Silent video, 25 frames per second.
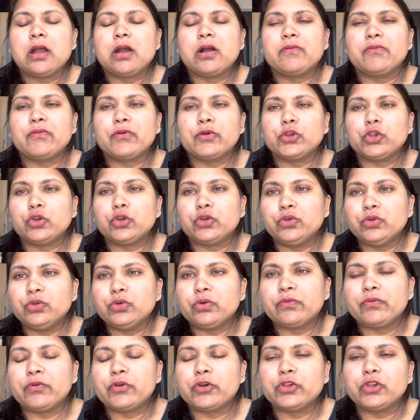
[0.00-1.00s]
for
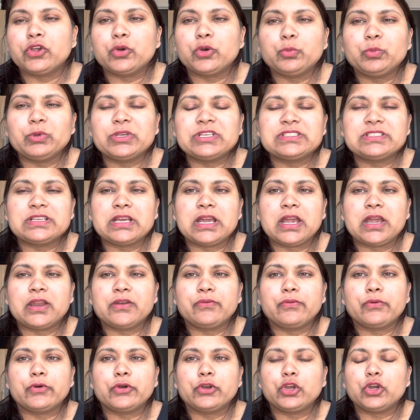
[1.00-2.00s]
your visa
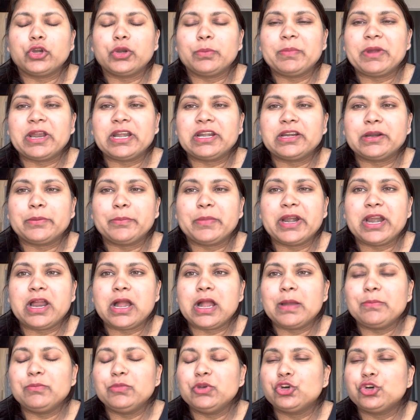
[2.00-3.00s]
and for your dependent. But
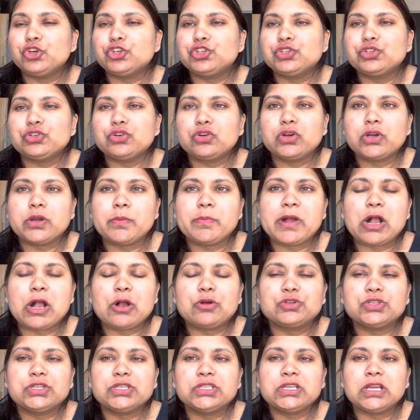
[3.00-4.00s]
I'm not sure
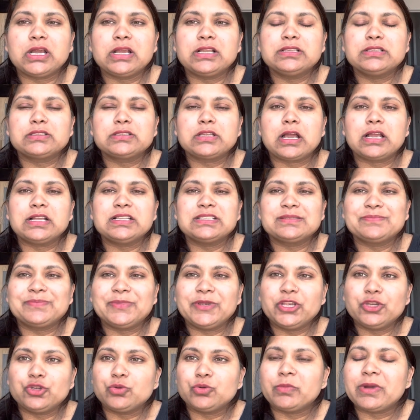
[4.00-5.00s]
about it. I'll
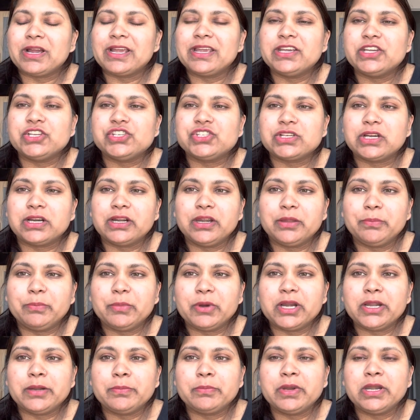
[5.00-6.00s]
speak to my HR
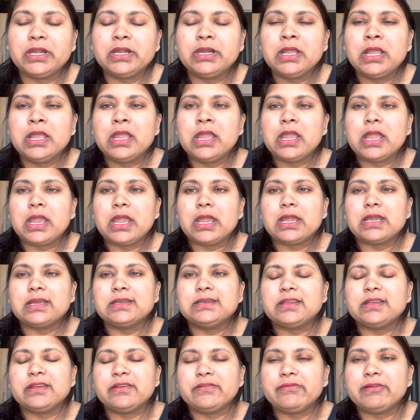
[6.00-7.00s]
department,
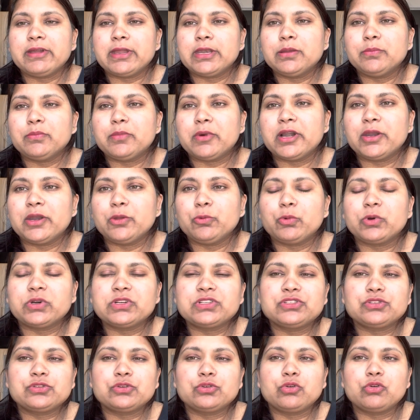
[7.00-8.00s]
and if anybody
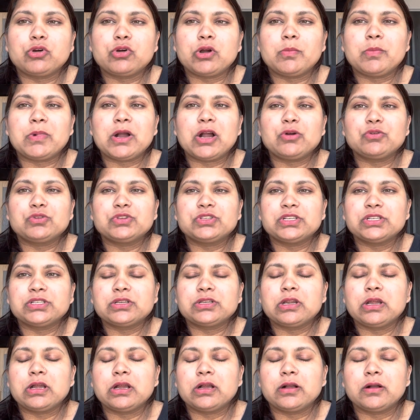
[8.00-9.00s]
wants to know about
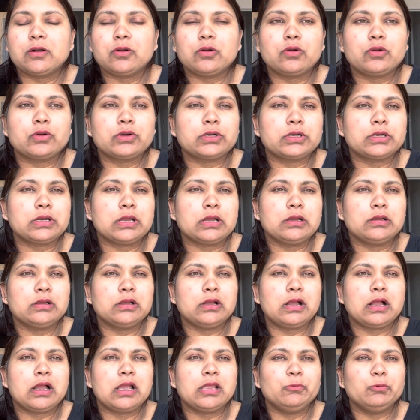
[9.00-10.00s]
it,
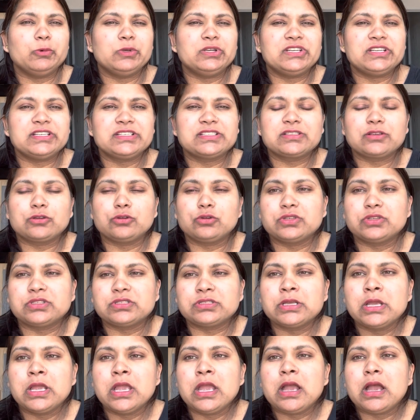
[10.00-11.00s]
I will
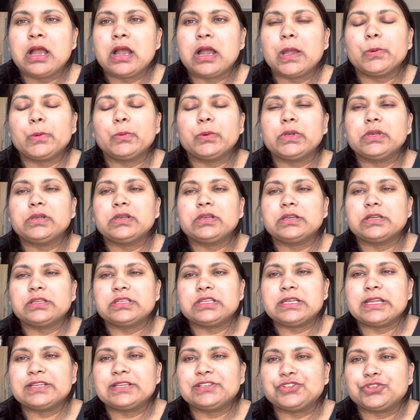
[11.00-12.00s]
disclose. I will
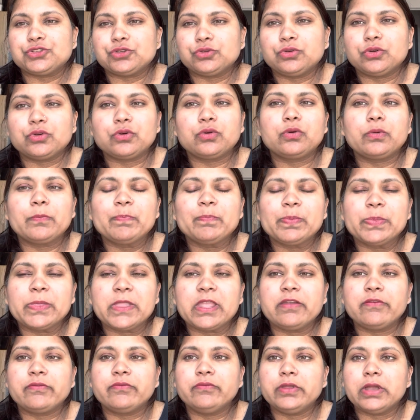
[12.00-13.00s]
let you know
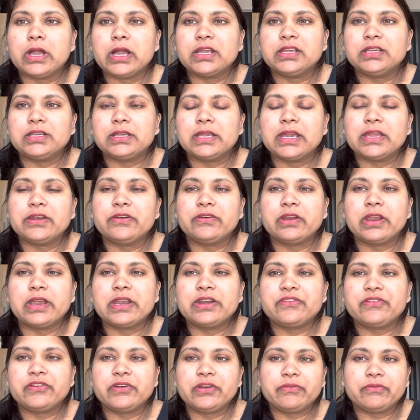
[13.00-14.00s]
if I can
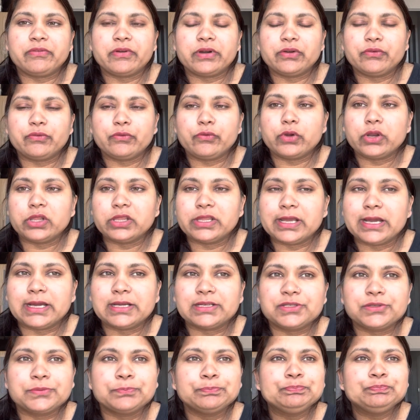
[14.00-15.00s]
get refund for that.